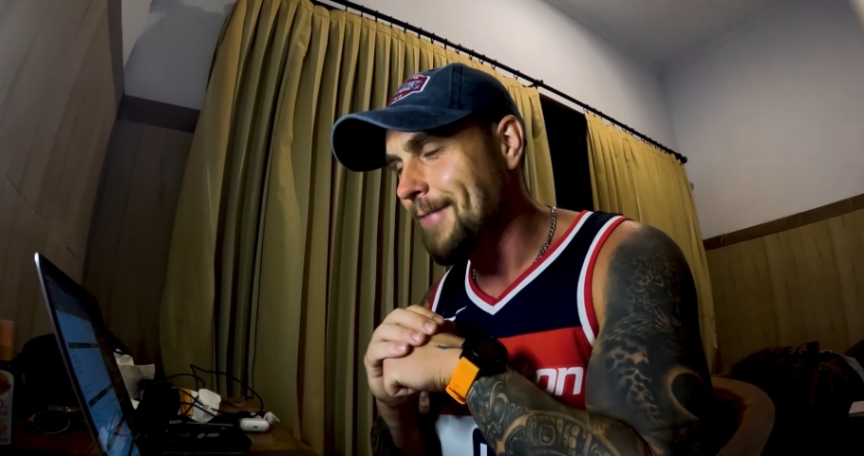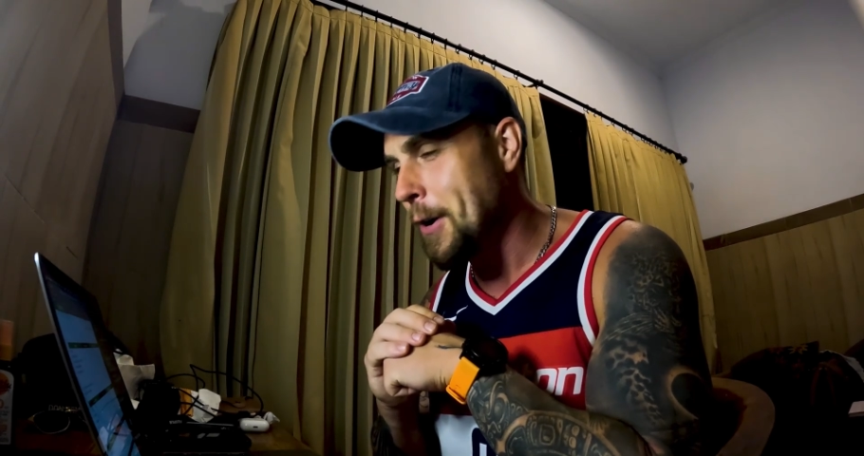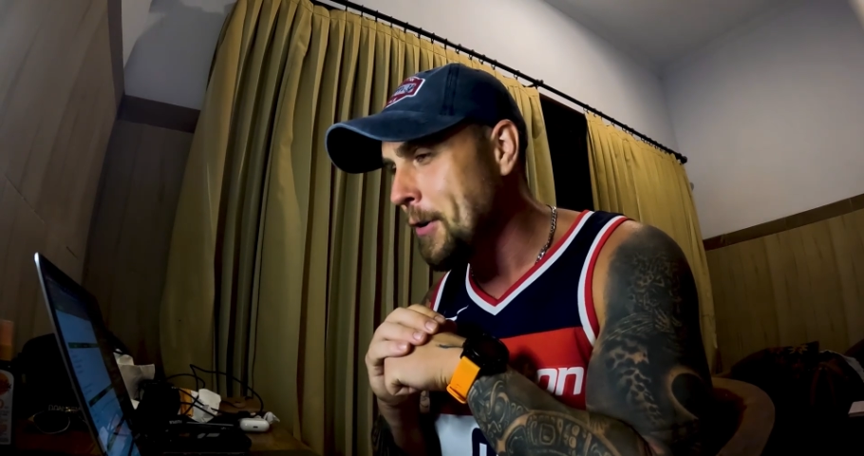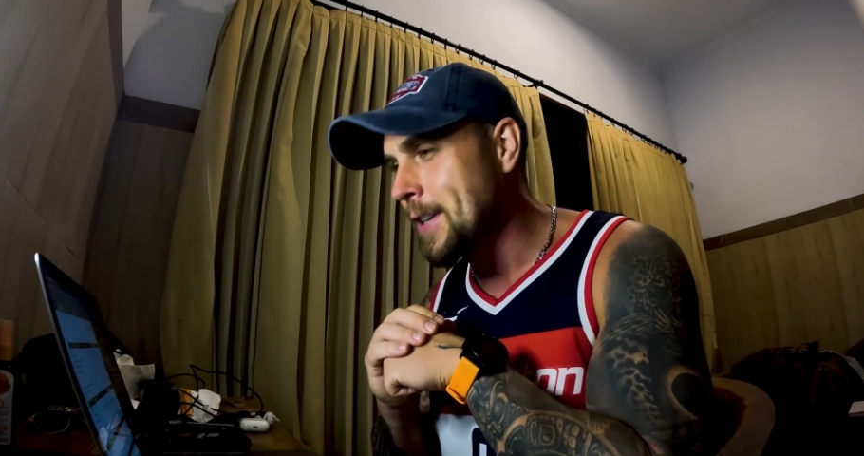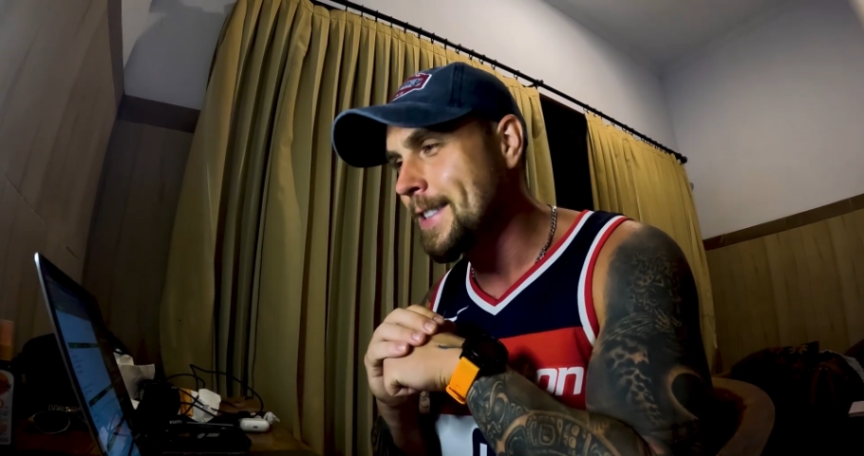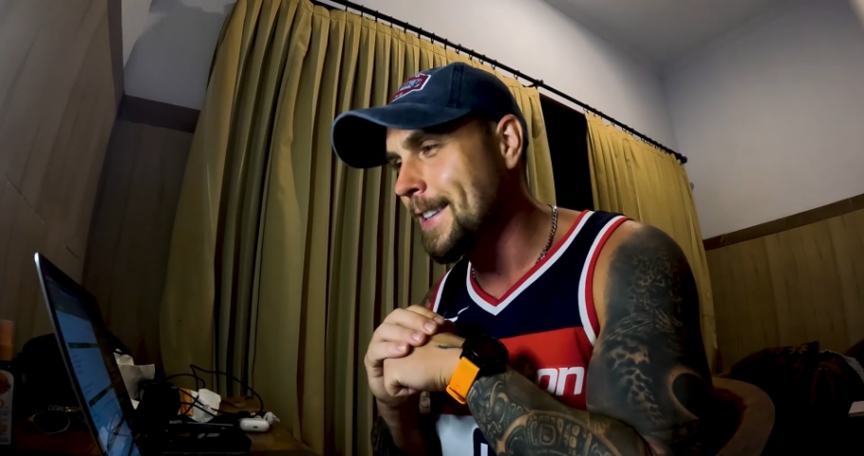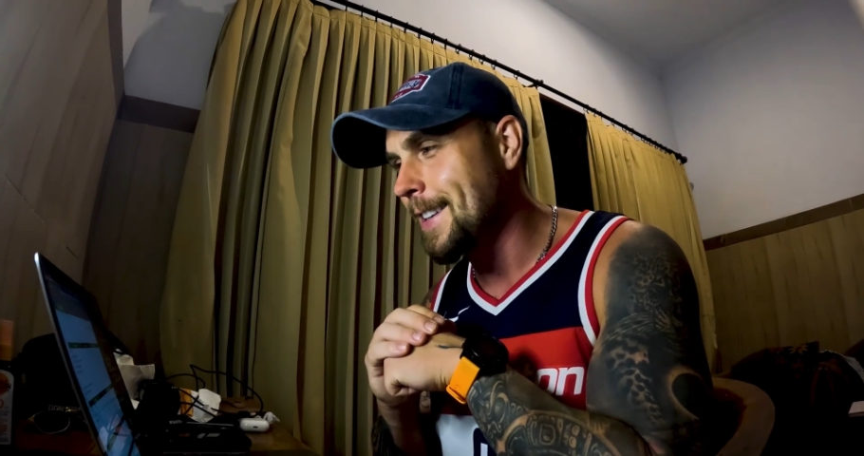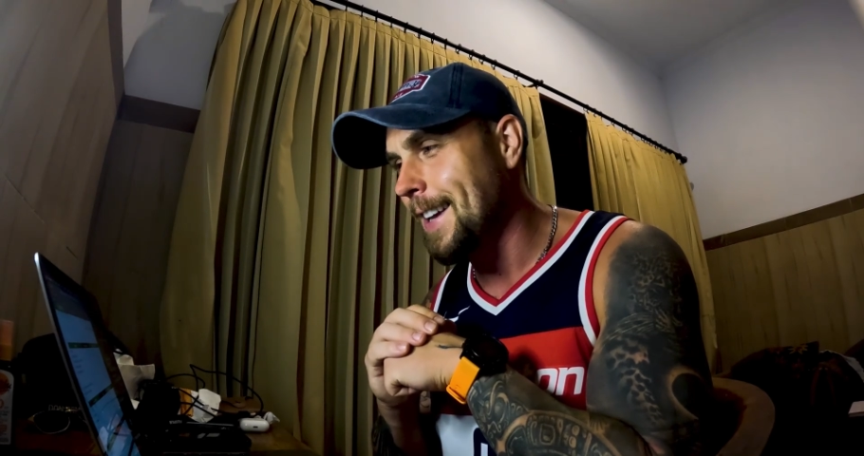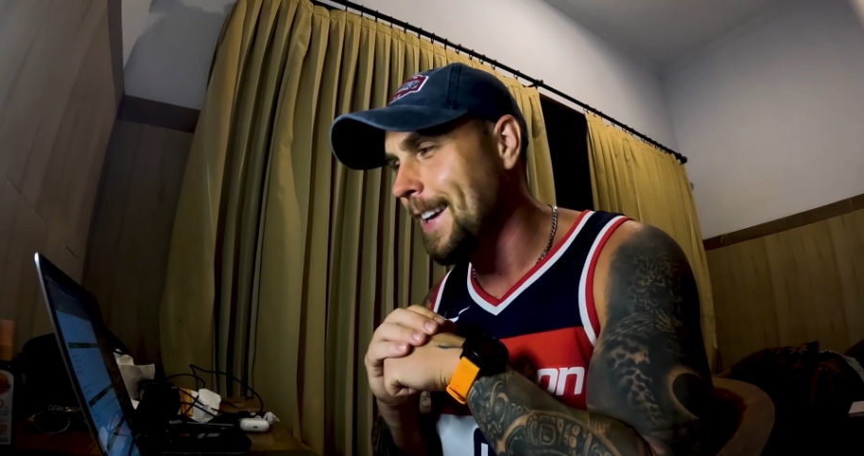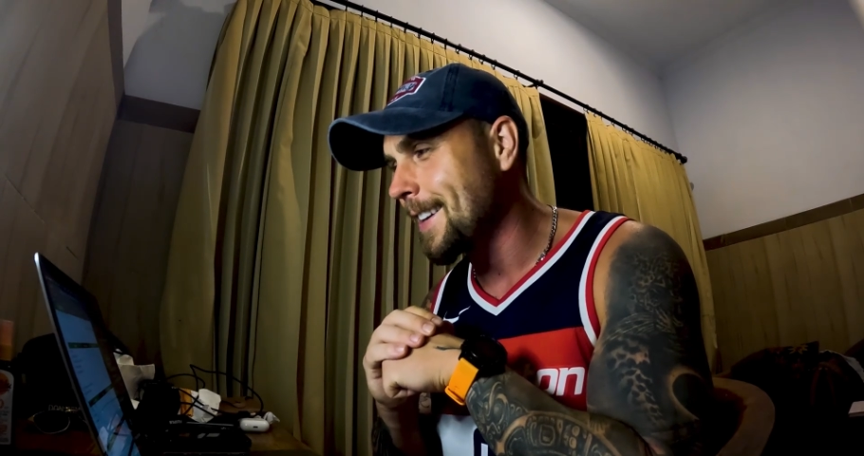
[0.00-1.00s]
Honestly,
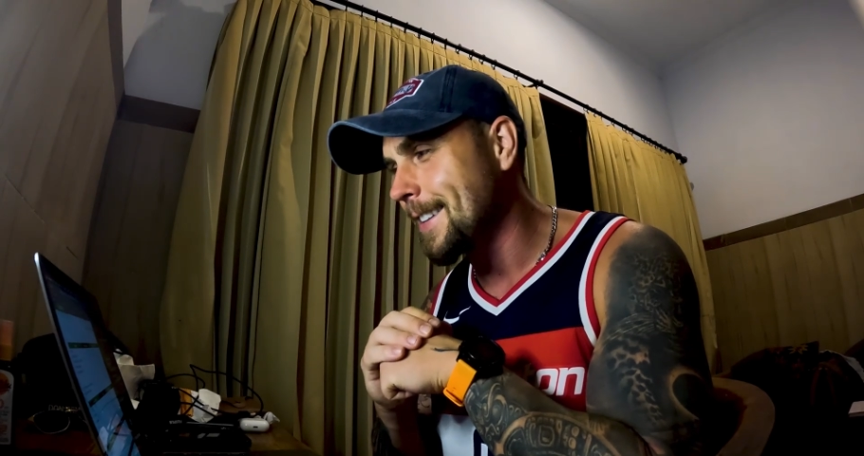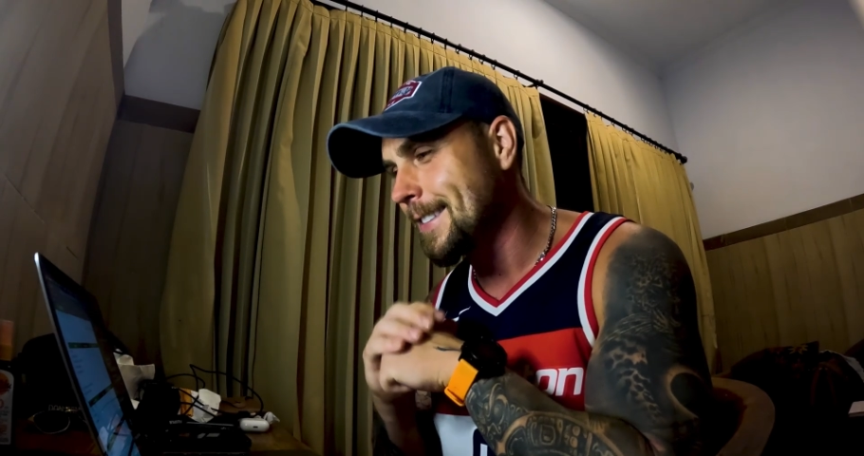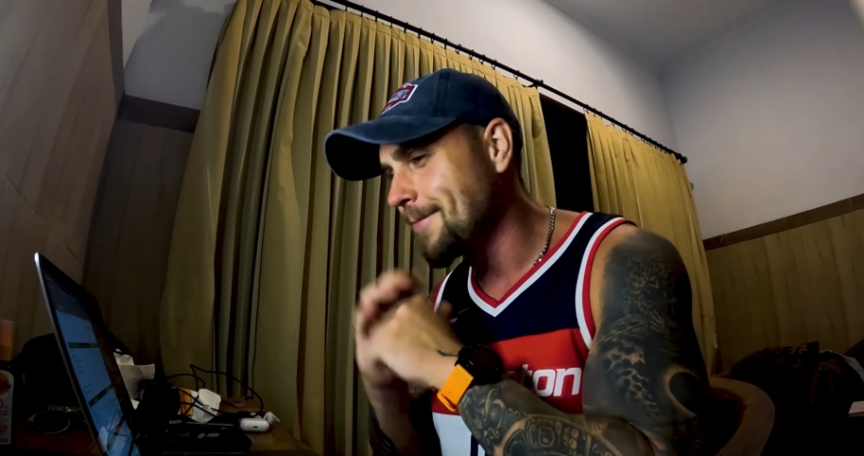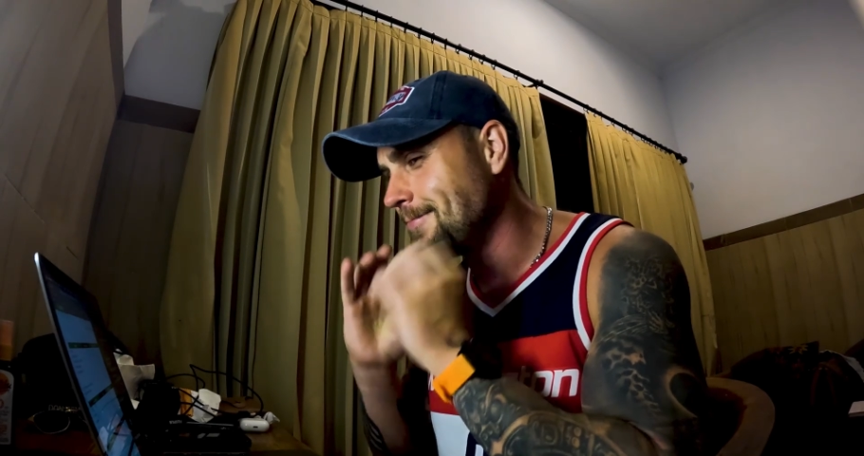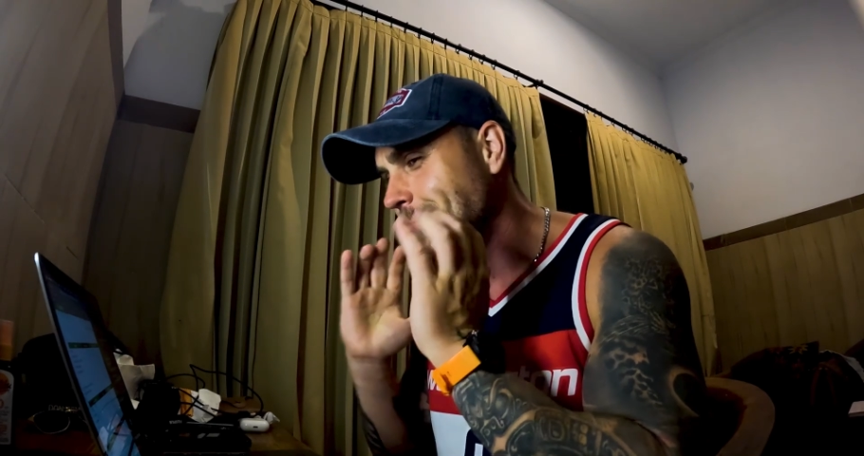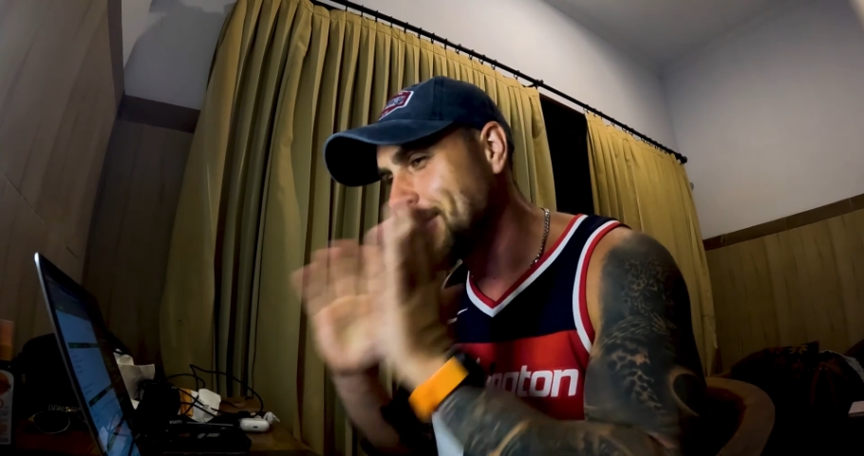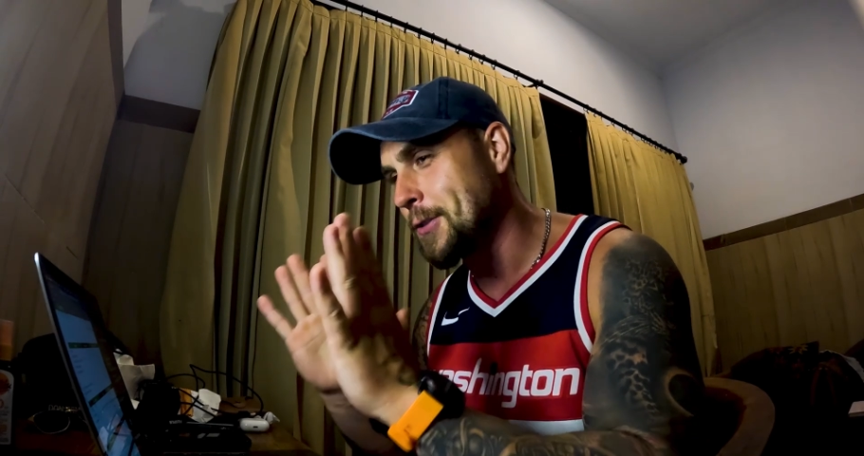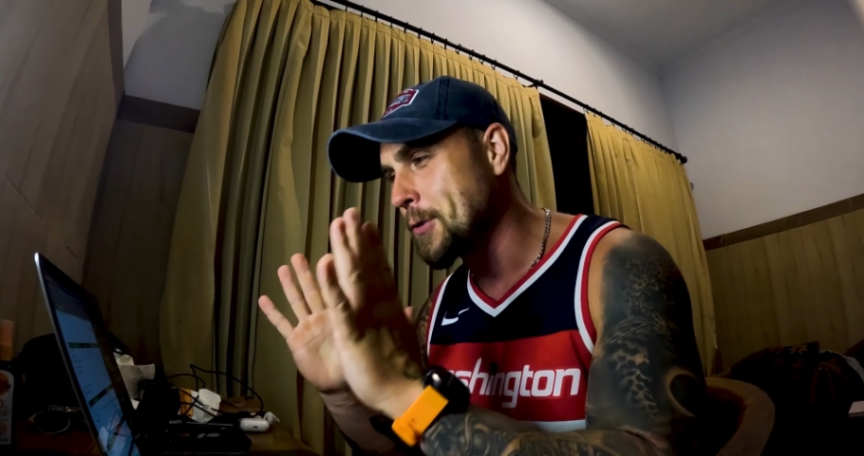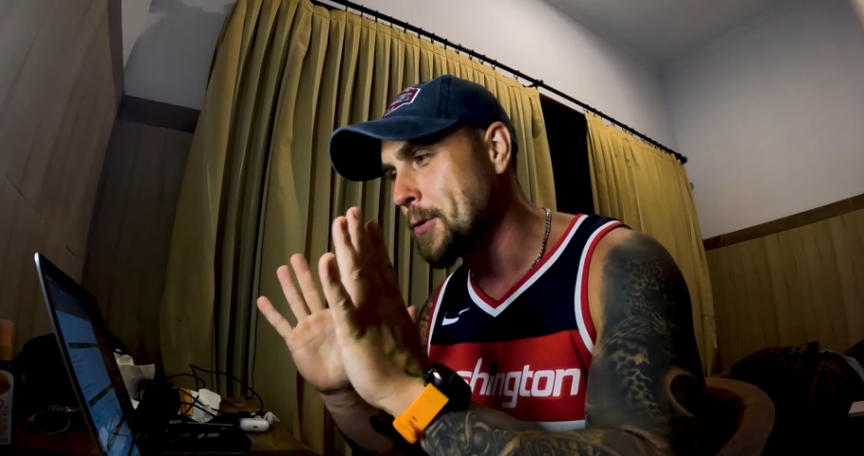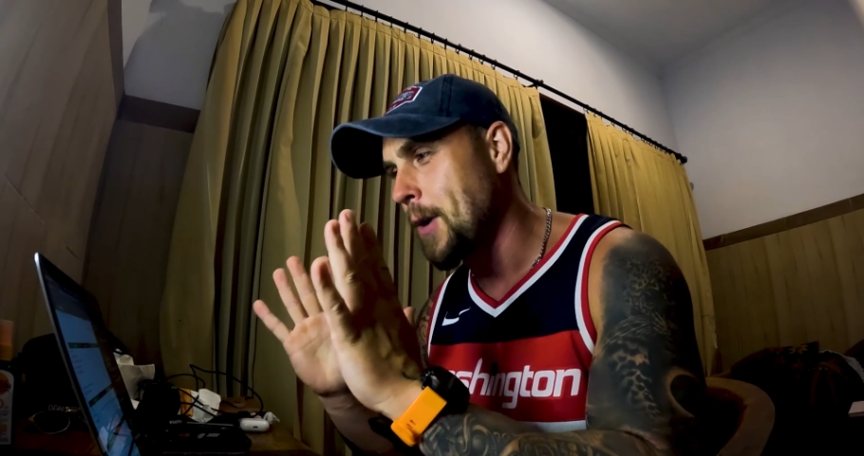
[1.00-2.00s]
like,
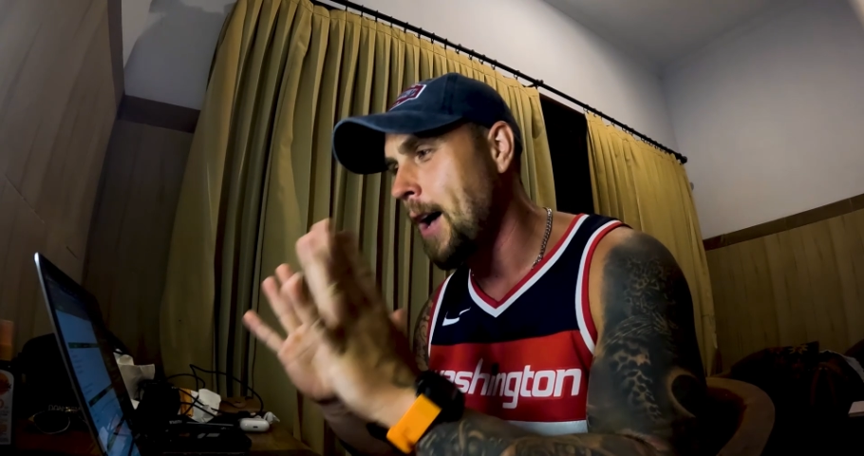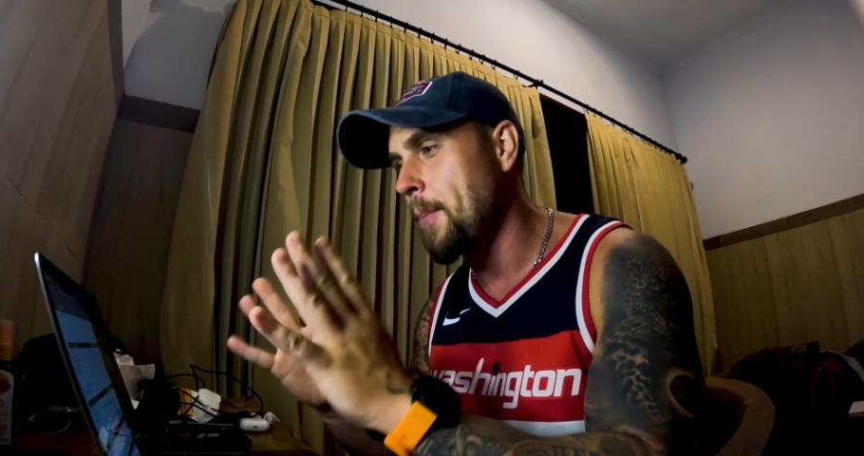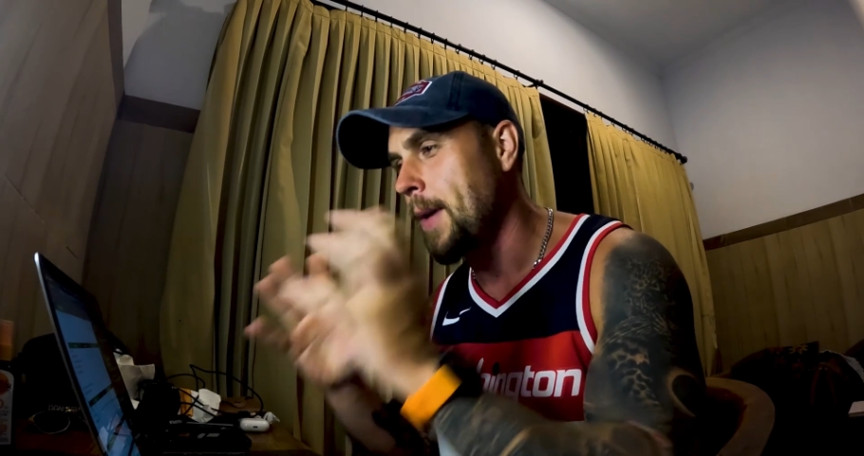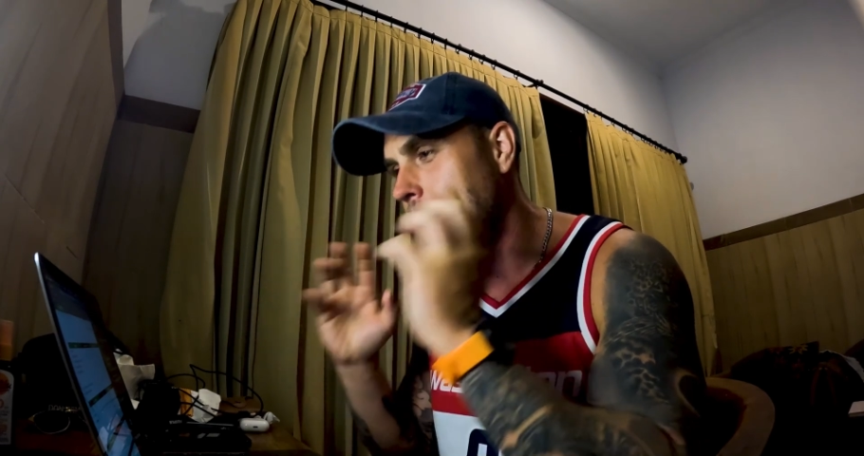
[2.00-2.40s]
so happy.